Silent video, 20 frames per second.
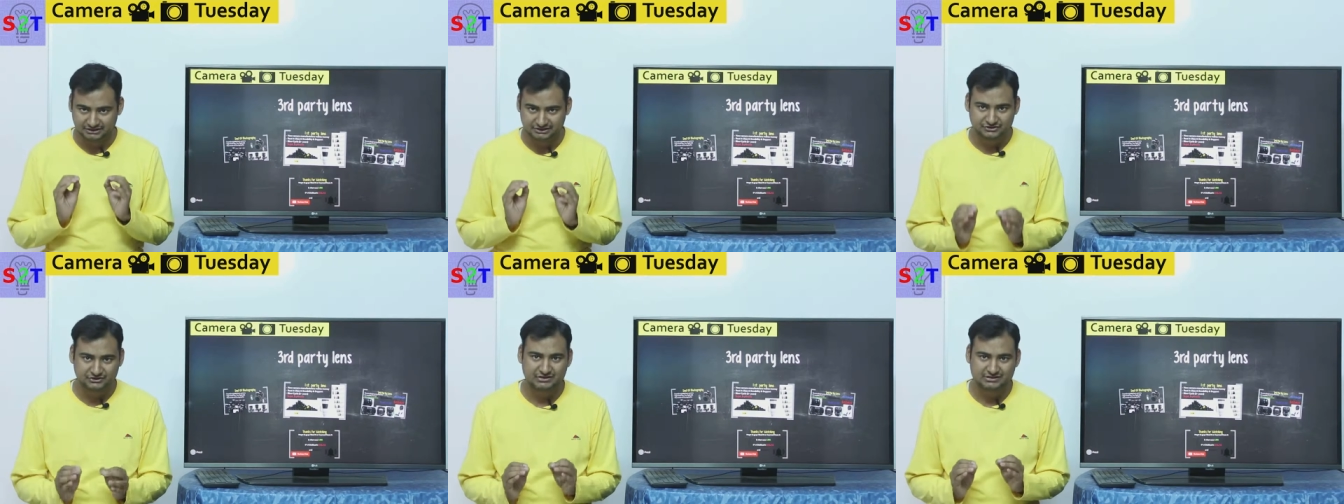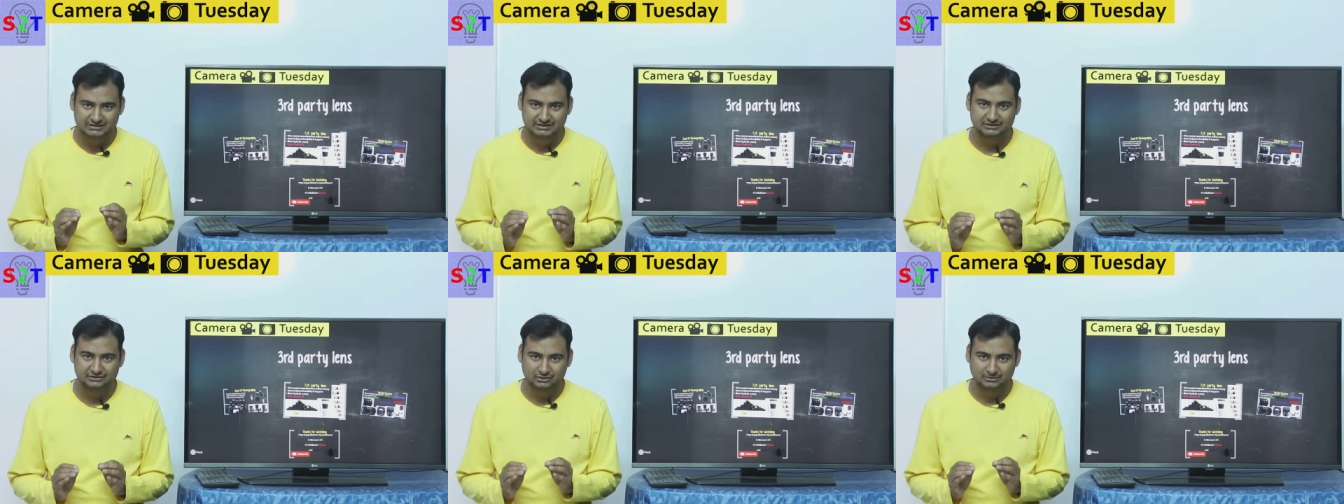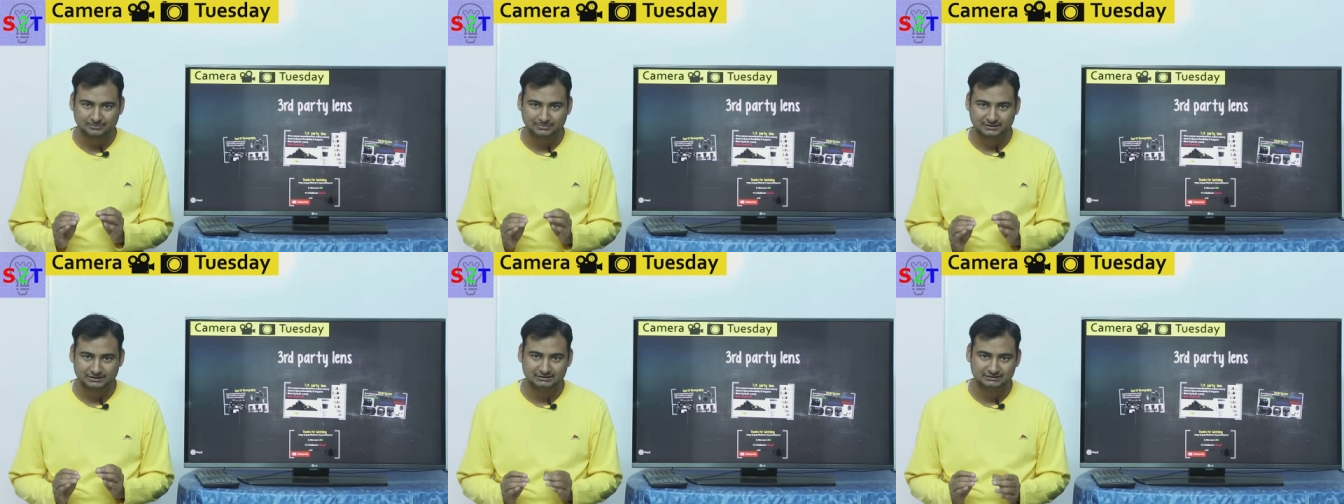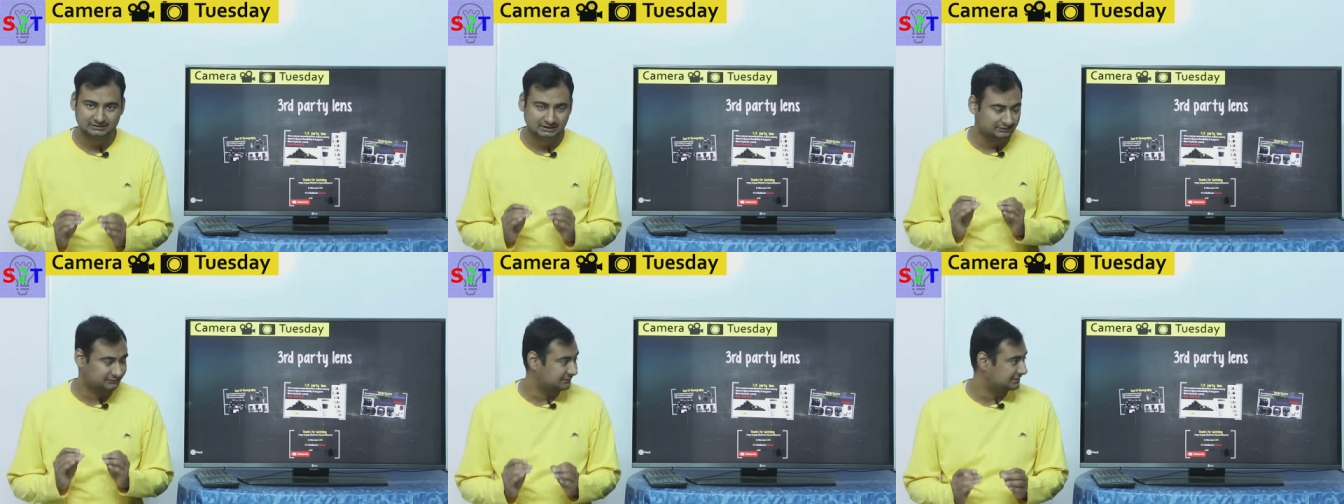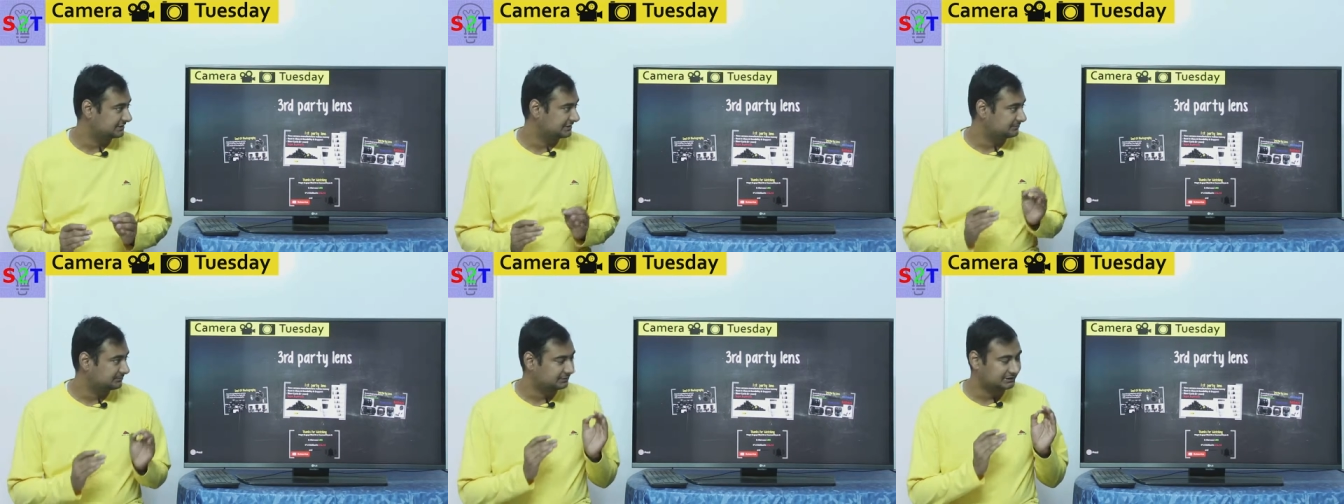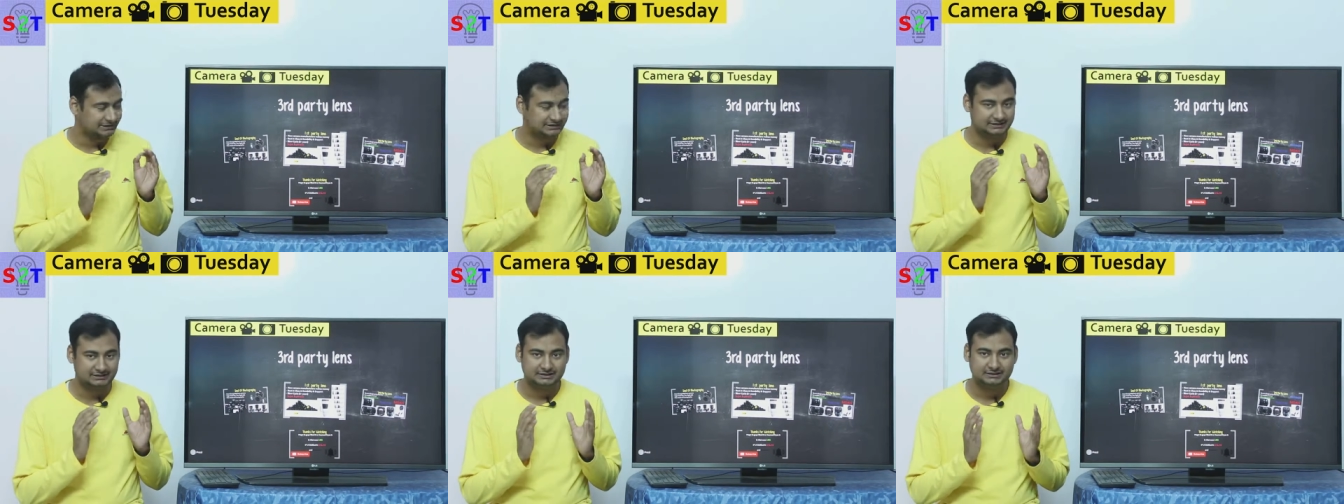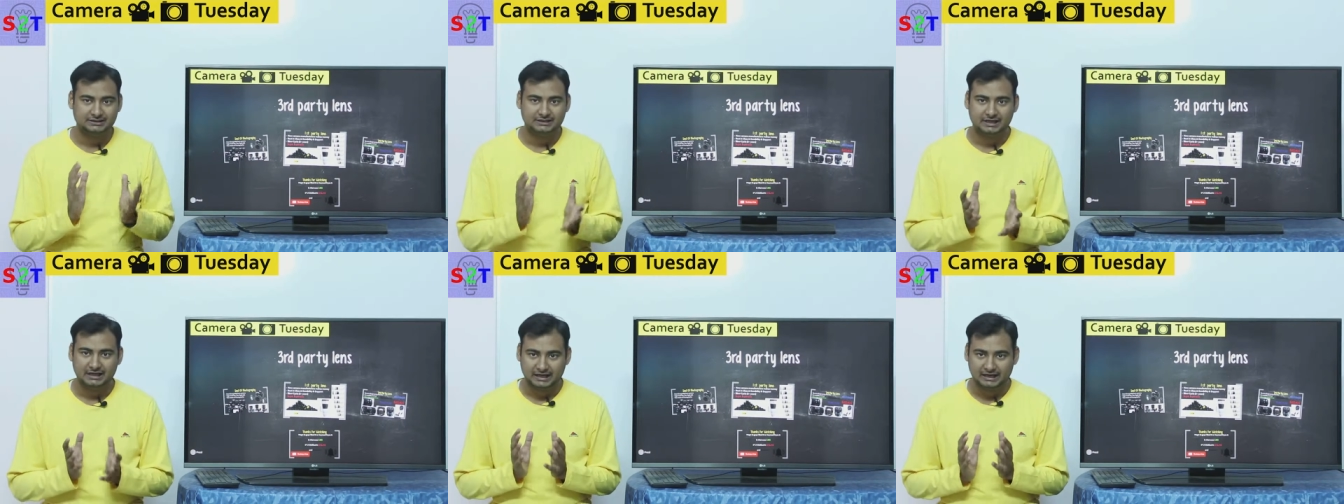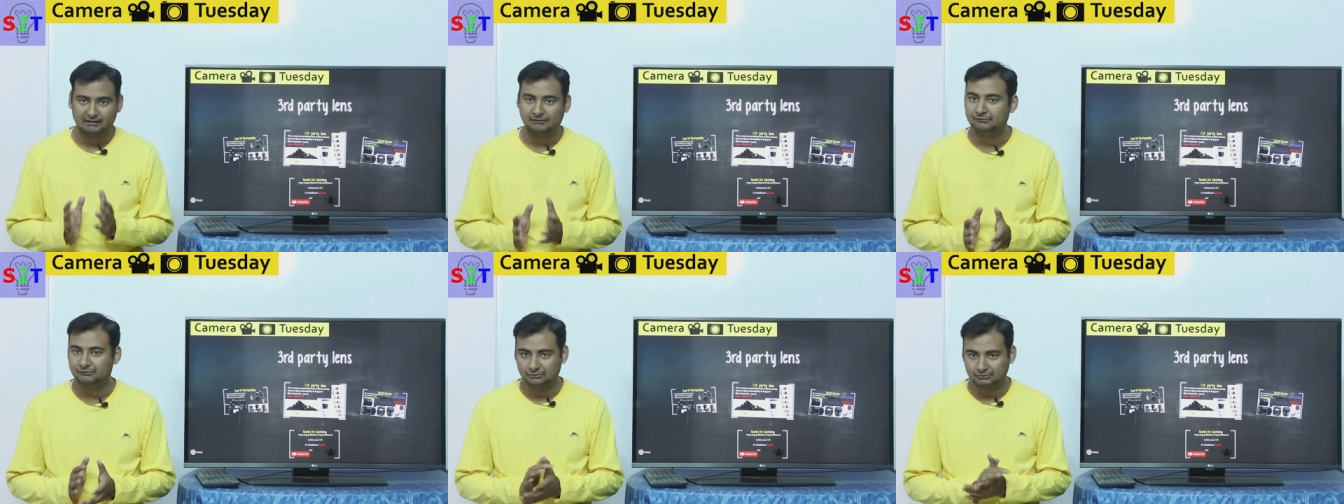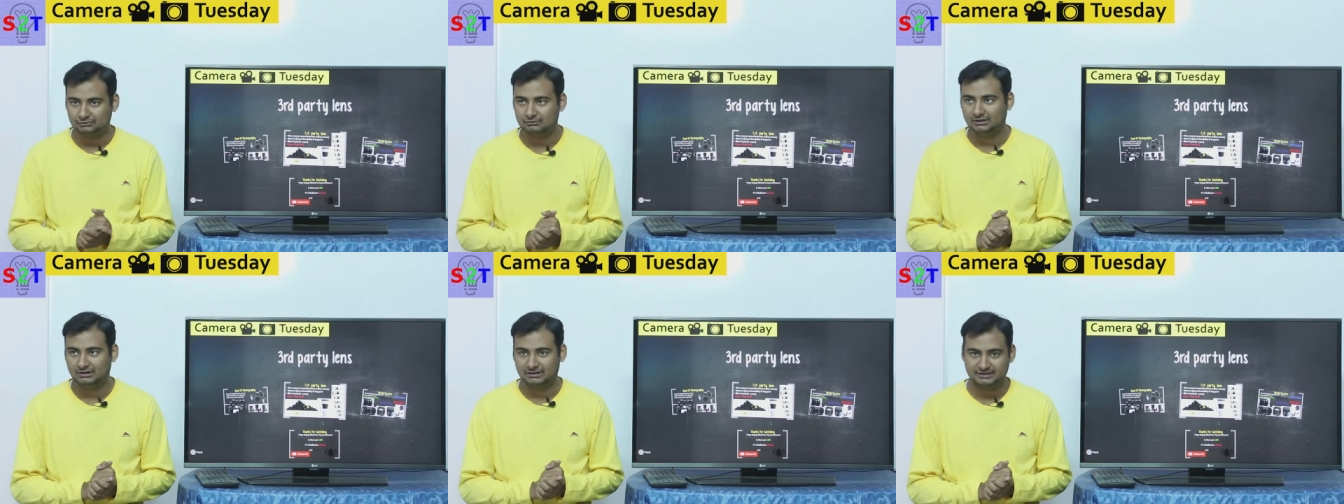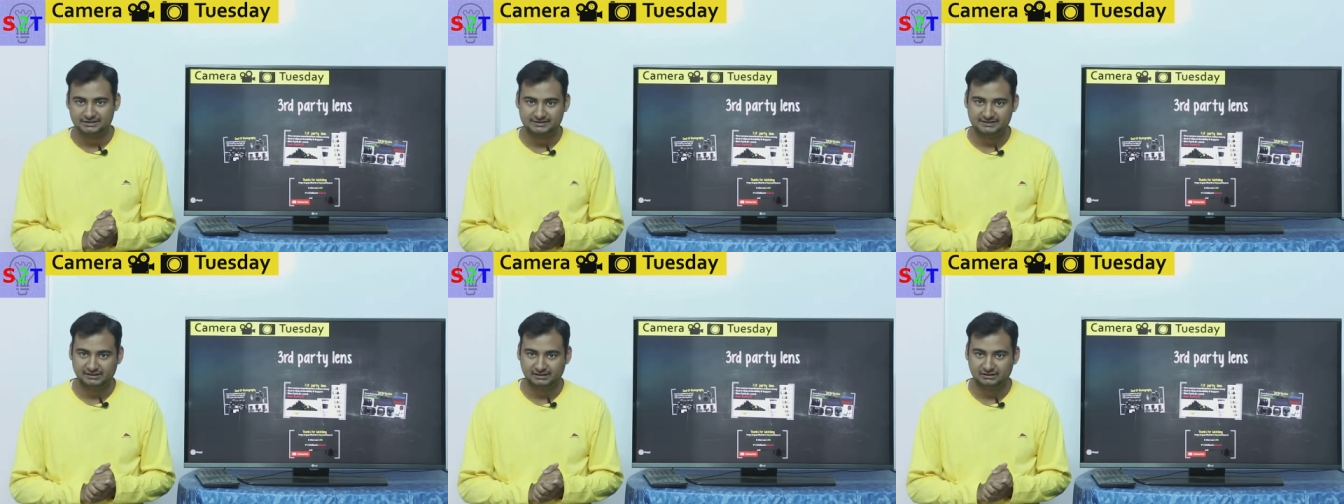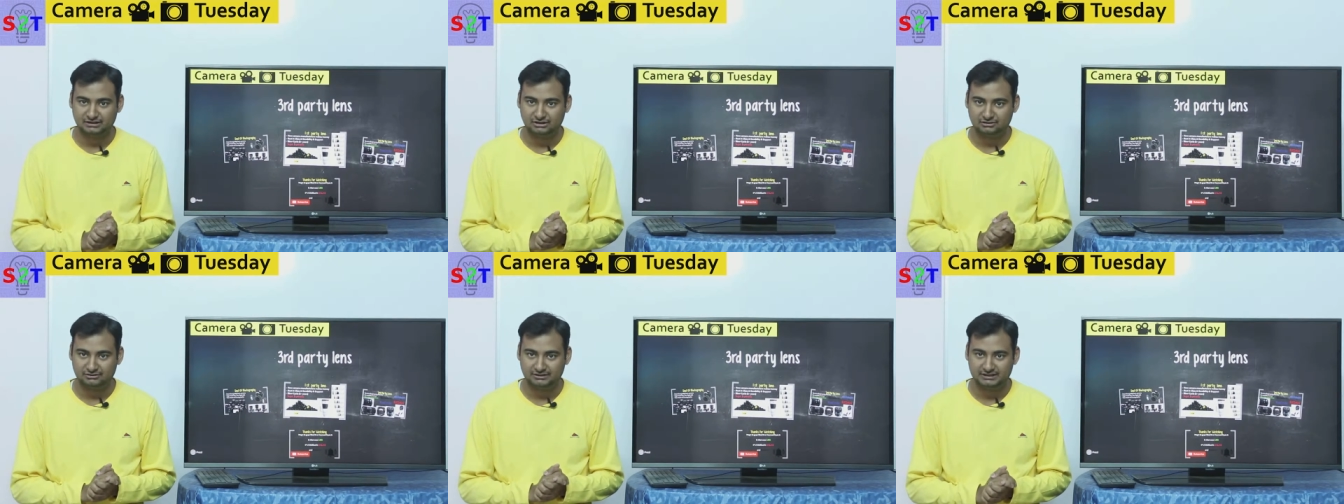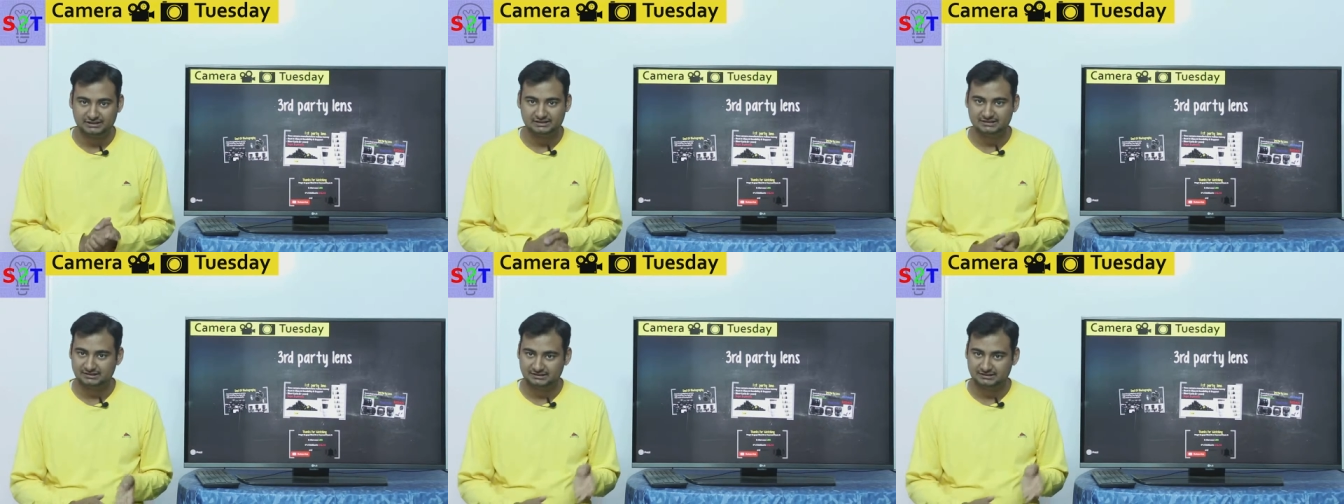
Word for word: interesting topic that we simply have to understand nowadays.